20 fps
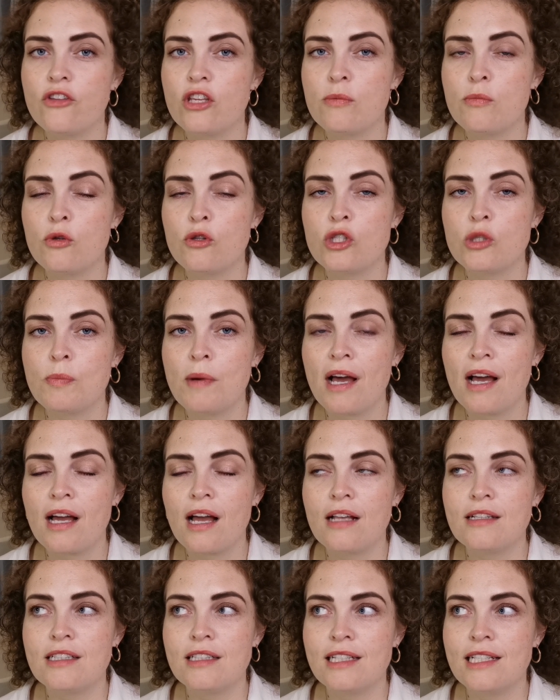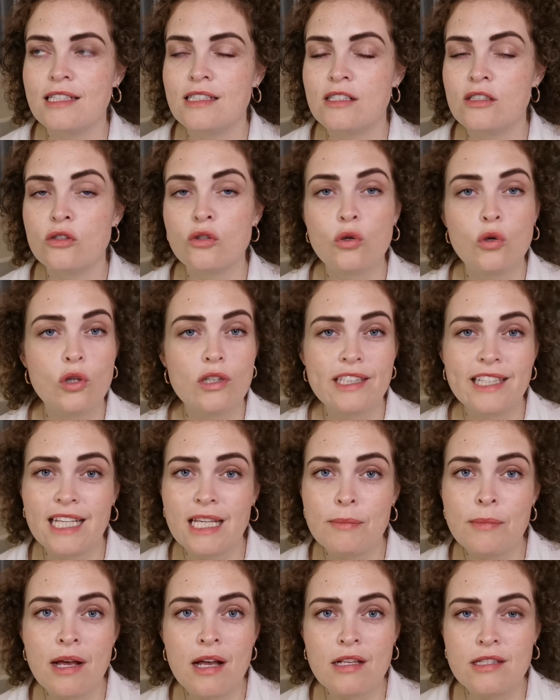few months back, I deleted all the
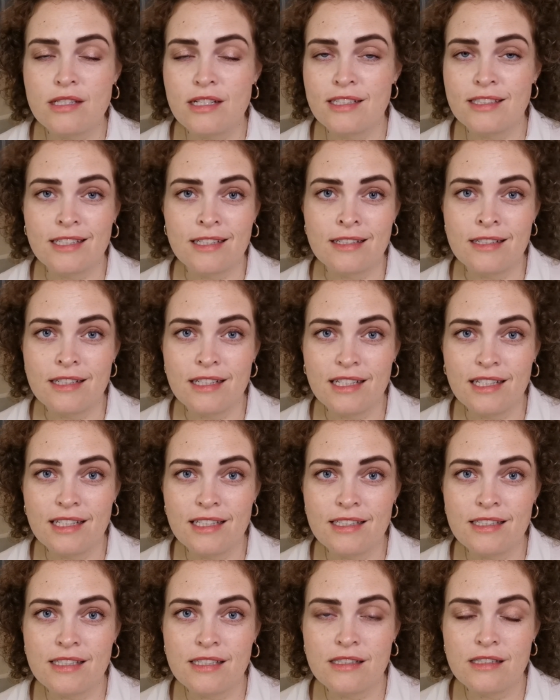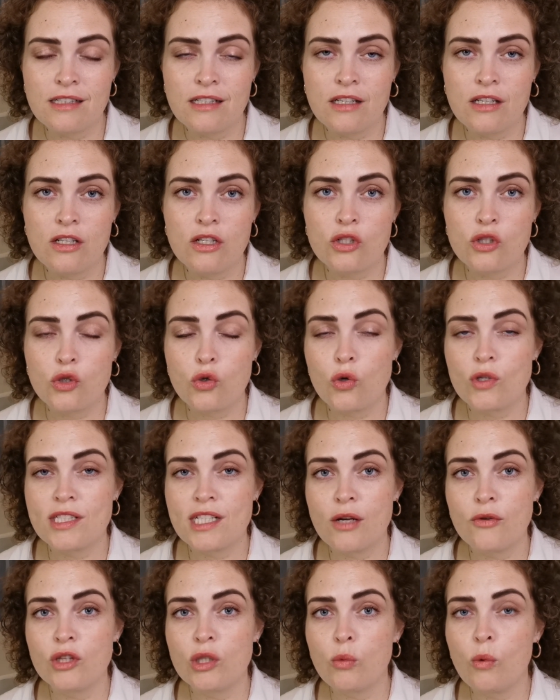emails that I didn't need, sorted
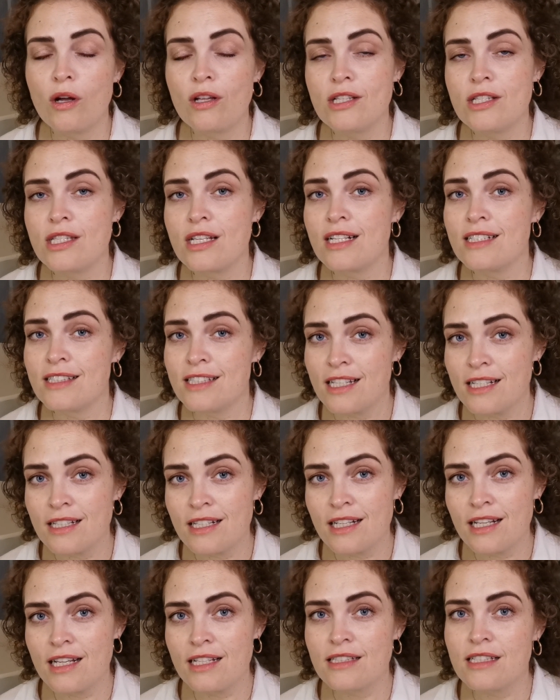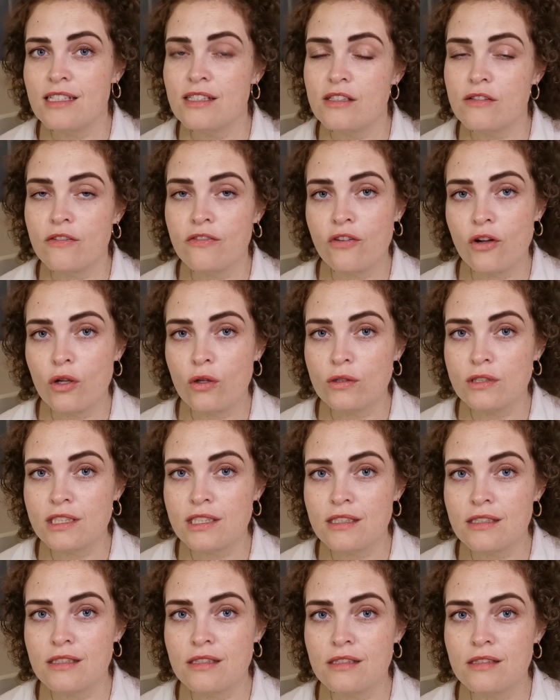out the ones that I did need into
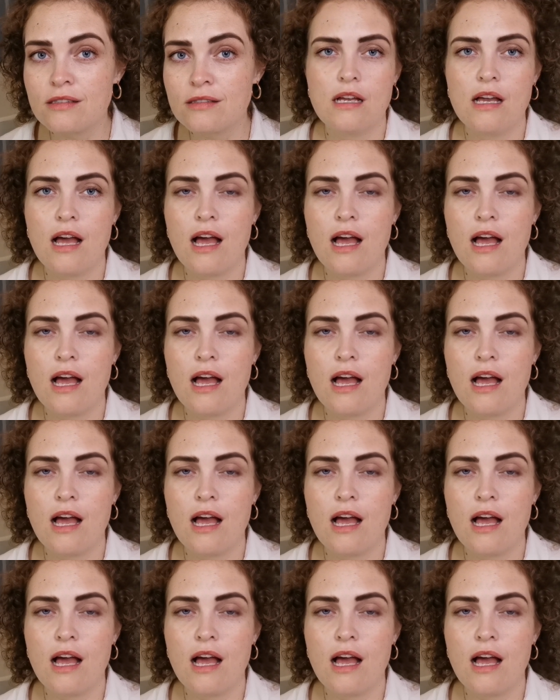folders.